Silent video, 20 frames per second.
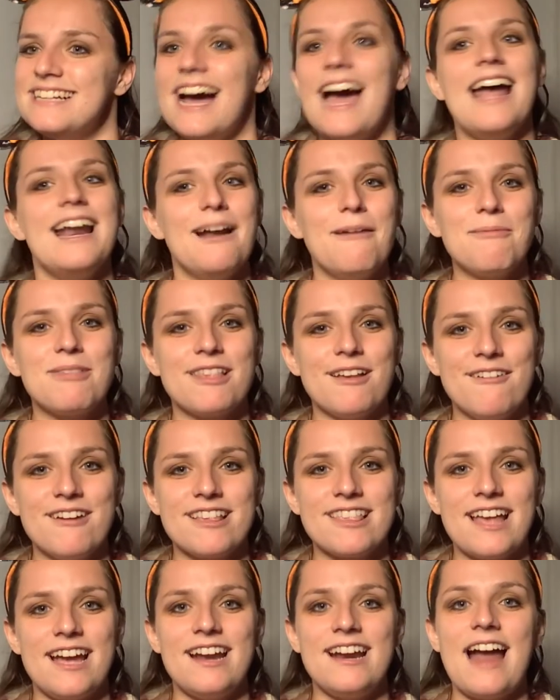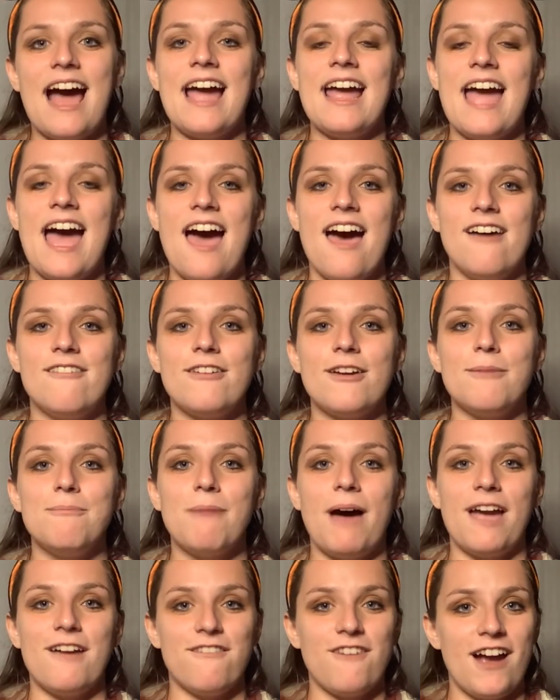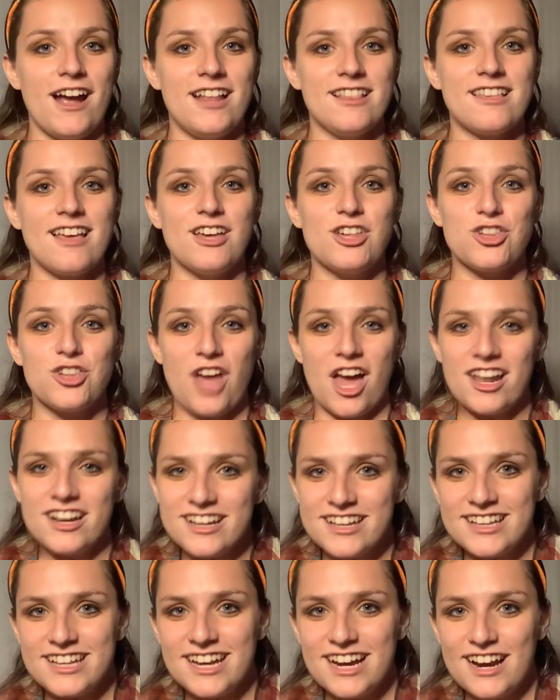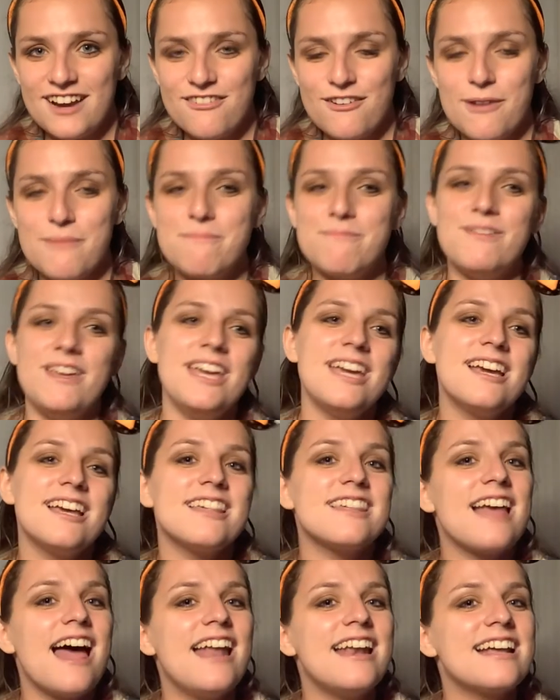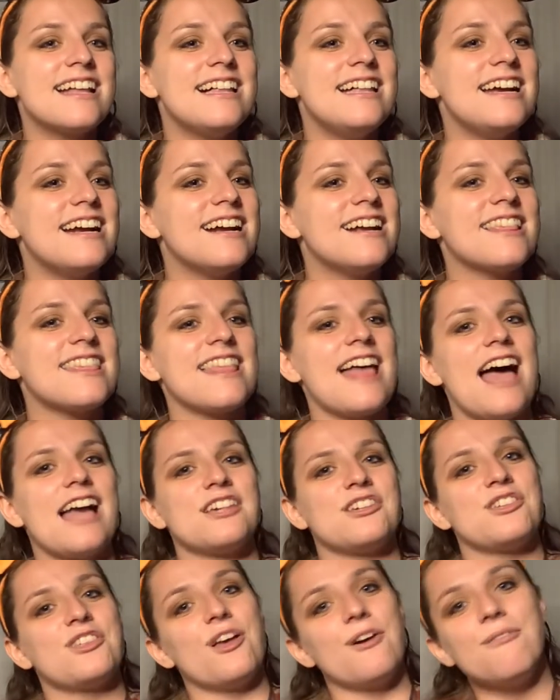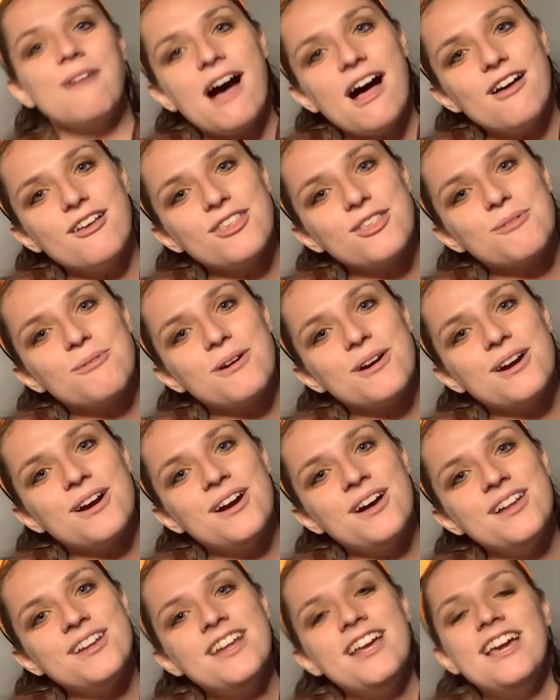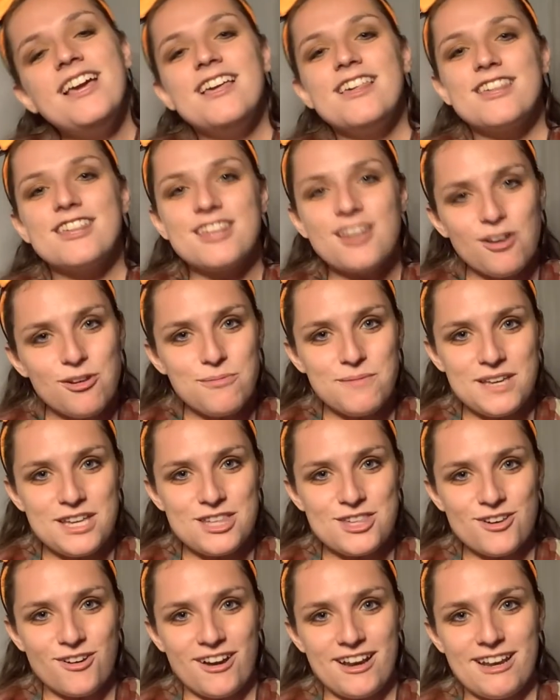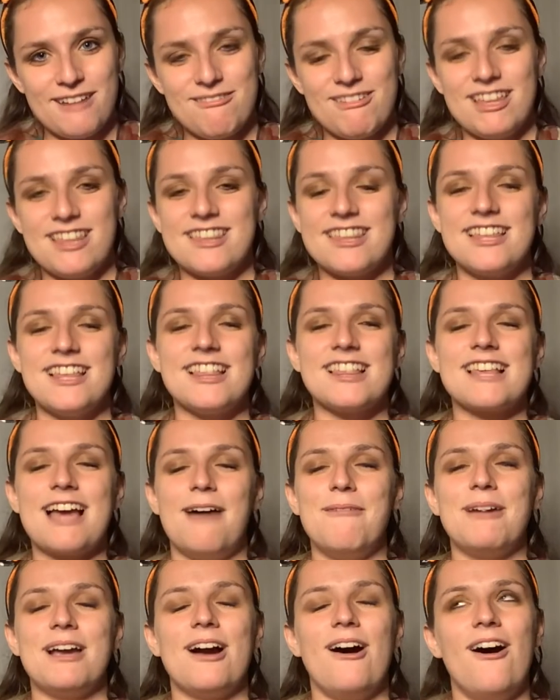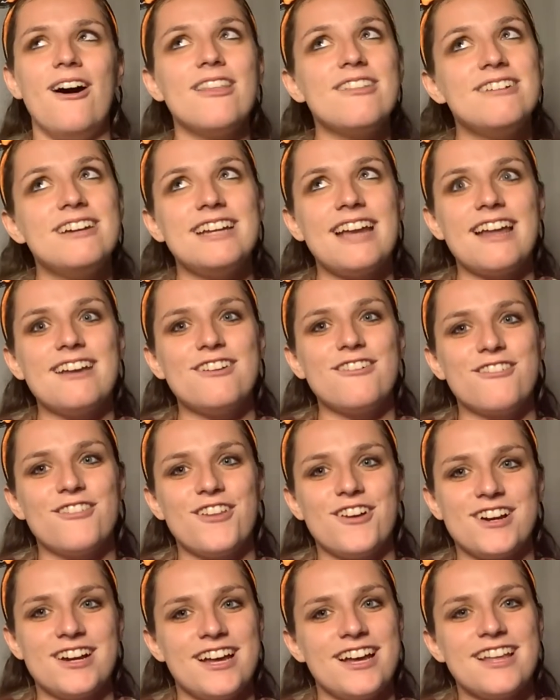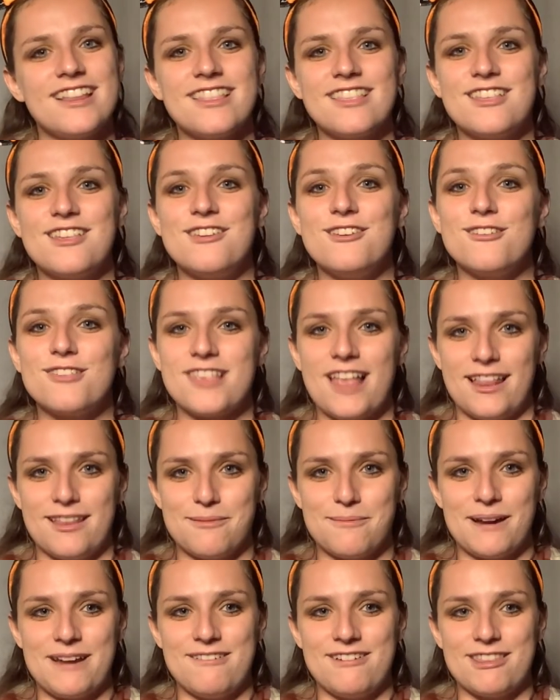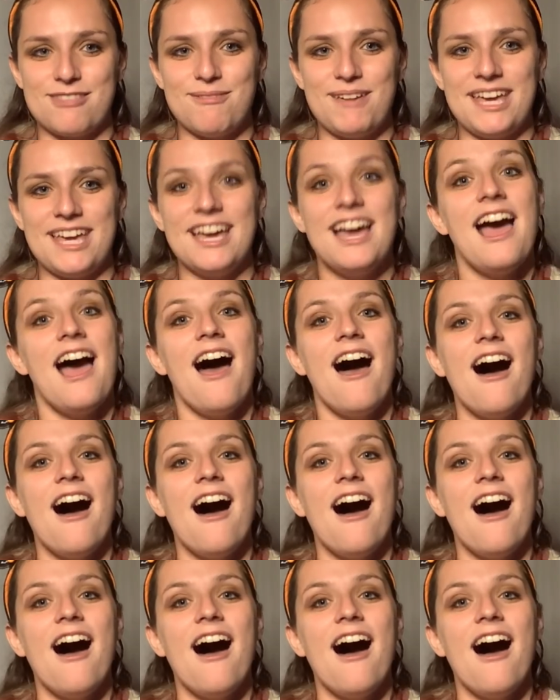And I'm so excited. I have my friend Ajana Claire from Being Ajana Claire / The Wells World. She'll be joining me. She is coming all the way down to Florida to celebrate with me.